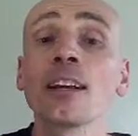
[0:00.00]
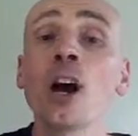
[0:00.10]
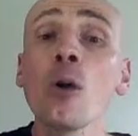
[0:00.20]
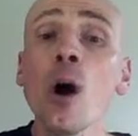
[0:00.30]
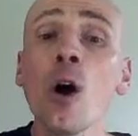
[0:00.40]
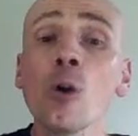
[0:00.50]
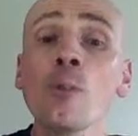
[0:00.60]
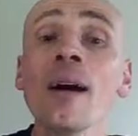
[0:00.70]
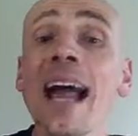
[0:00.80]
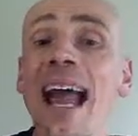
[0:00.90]
go
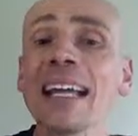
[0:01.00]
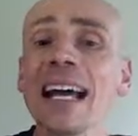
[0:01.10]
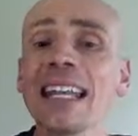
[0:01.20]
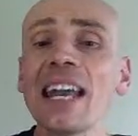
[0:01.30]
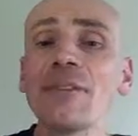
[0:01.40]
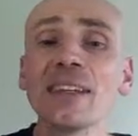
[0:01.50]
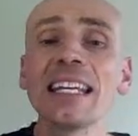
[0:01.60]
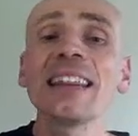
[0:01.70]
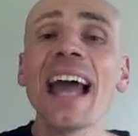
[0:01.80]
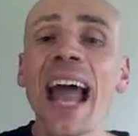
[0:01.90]
home and are left
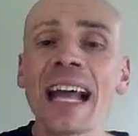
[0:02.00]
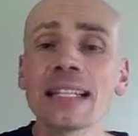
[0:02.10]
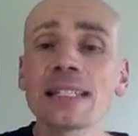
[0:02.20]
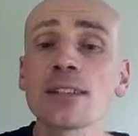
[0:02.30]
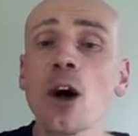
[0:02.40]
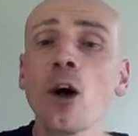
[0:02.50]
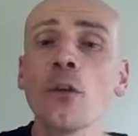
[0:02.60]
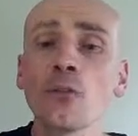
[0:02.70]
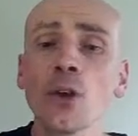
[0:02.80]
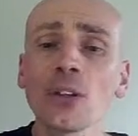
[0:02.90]
in the hands
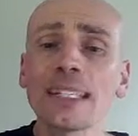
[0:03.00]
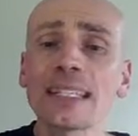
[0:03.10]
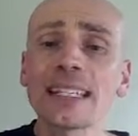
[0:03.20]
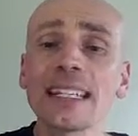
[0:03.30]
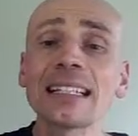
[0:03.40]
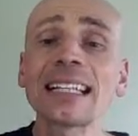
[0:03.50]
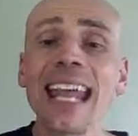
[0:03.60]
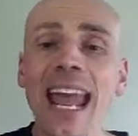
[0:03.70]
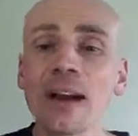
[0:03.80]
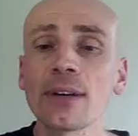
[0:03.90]
of non-skilled
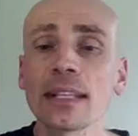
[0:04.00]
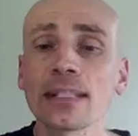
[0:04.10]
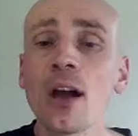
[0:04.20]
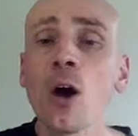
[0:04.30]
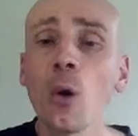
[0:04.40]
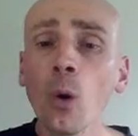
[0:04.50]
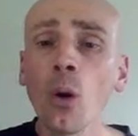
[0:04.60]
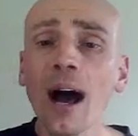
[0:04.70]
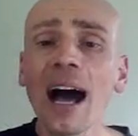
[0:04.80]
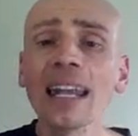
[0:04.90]
carers
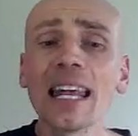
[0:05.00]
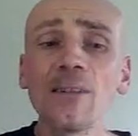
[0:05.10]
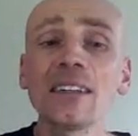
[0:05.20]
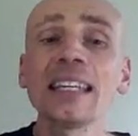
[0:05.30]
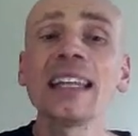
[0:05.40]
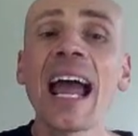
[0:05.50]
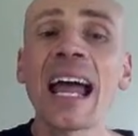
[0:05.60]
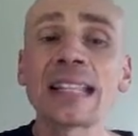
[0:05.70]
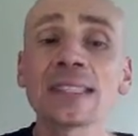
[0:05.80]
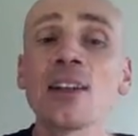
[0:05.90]
or are left in the
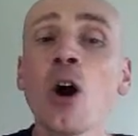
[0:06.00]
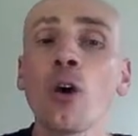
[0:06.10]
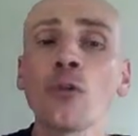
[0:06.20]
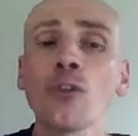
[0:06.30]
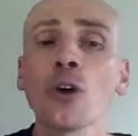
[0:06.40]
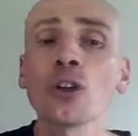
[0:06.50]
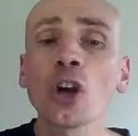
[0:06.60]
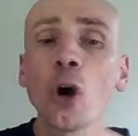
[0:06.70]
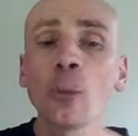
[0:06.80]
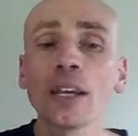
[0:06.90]
hands of
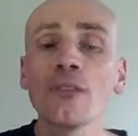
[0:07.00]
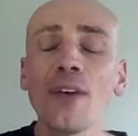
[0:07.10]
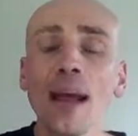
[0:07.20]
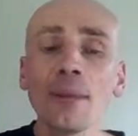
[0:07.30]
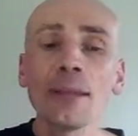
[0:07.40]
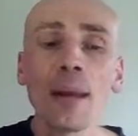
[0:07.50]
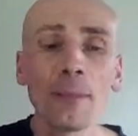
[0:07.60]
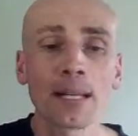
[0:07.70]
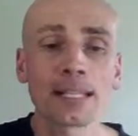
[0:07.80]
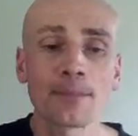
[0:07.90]
non-coping family
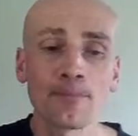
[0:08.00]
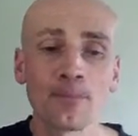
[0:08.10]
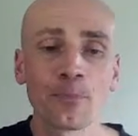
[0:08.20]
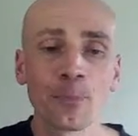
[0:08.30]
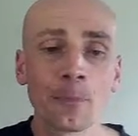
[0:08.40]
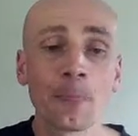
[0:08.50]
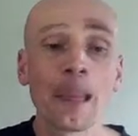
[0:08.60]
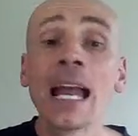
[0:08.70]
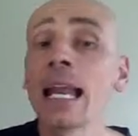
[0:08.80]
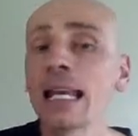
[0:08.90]
members.
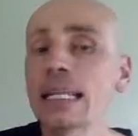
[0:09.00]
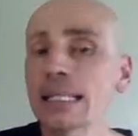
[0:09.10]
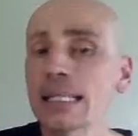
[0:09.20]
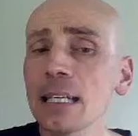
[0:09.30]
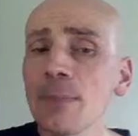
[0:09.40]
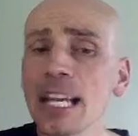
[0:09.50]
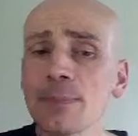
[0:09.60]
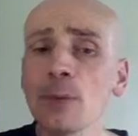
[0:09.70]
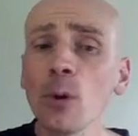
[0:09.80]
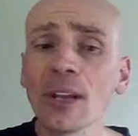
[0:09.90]
It still
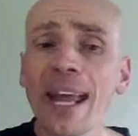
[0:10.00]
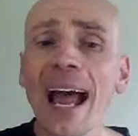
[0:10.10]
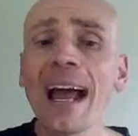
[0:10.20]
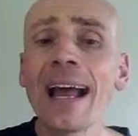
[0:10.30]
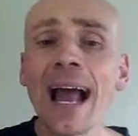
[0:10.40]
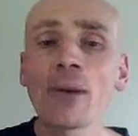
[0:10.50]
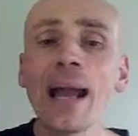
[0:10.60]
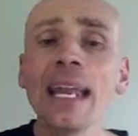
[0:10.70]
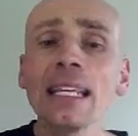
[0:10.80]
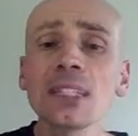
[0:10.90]
makes me wonder
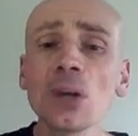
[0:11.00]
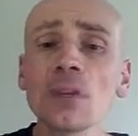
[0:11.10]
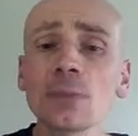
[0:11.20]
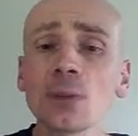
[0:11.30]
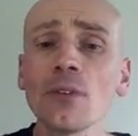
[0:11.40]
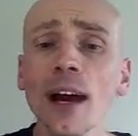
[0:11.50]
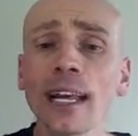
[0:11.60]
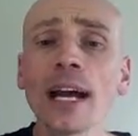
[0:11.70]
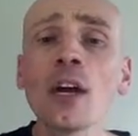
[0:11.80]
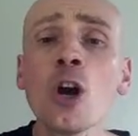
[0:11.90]
how any service
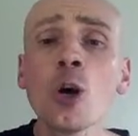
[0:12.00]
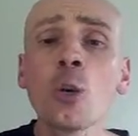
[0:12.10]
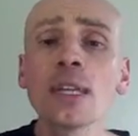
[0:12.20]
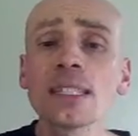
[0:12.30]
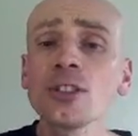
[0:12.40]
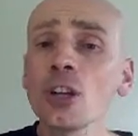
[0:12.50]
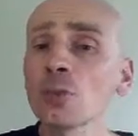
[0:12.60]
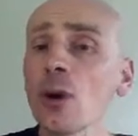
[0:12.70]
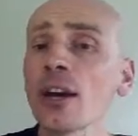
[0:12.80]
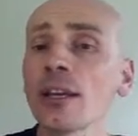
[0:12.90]
provider who is
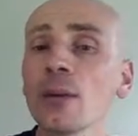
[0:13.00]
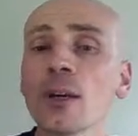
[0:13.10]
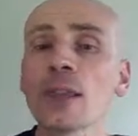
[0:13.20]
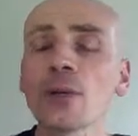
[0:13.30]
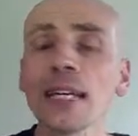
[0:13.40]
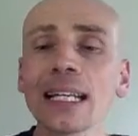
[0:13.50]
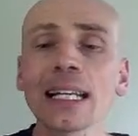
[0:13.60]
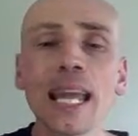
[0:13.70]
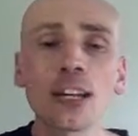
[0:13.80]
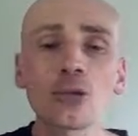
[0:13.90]
not working with
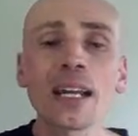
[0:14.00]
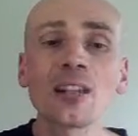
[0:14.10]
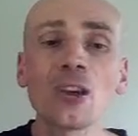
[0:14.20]
critical care trained